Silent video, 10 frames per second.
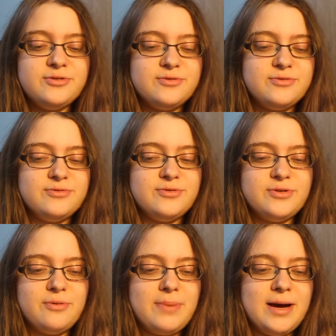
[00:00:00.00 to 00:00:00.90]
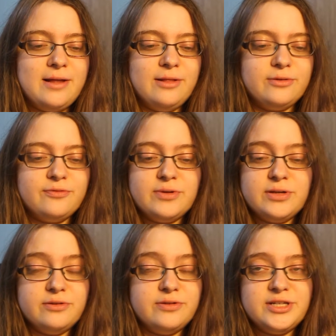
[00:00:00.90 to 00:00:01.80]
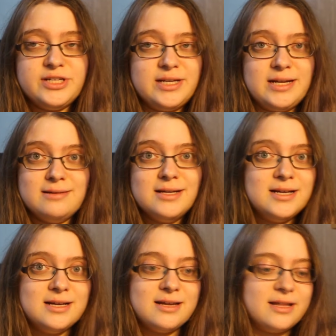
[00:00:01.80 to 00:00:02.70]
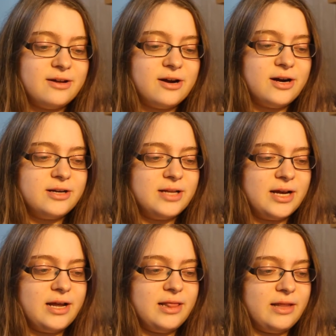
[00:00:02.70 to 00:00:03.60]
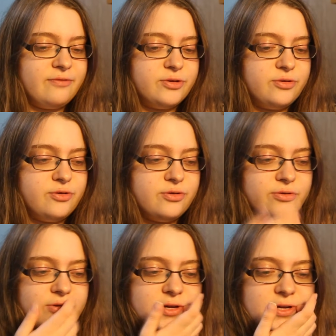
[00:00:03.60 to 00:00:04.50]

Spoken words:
to, you know, buy all the regular edition and get the card like I love to do.